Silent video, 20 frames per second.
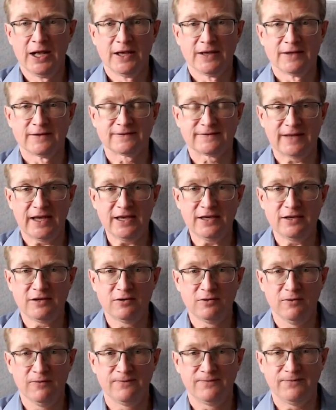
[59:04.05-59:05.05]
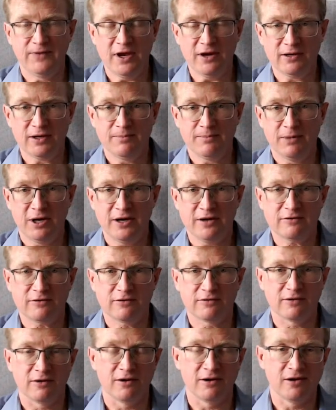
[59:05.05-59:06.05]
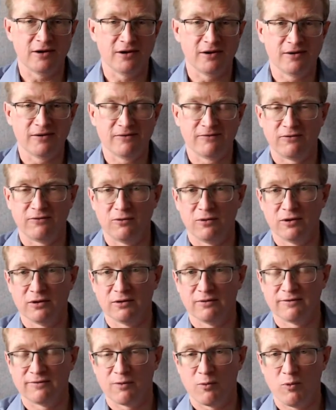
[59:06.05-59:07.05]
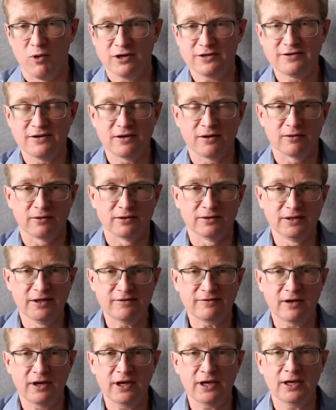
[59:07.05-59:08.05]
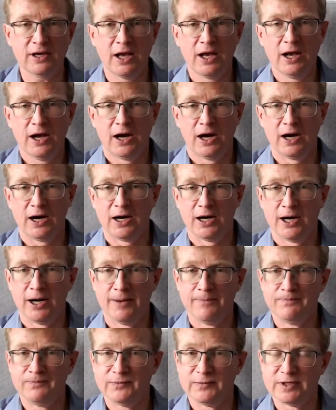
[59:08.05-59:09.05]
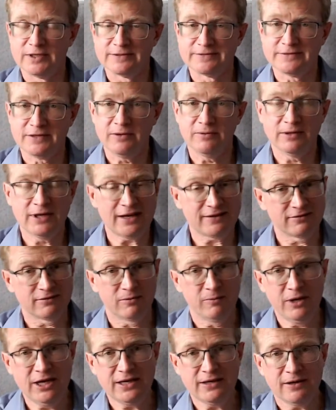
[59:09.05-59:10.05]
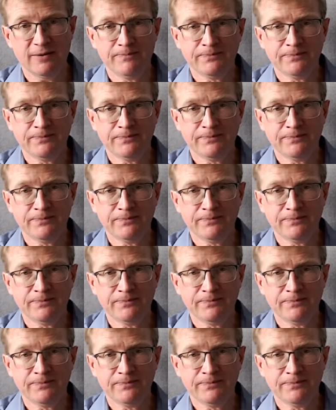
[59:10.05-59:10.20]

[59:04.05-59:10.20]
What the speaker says: Thank you very much for watching or listening. See you next week.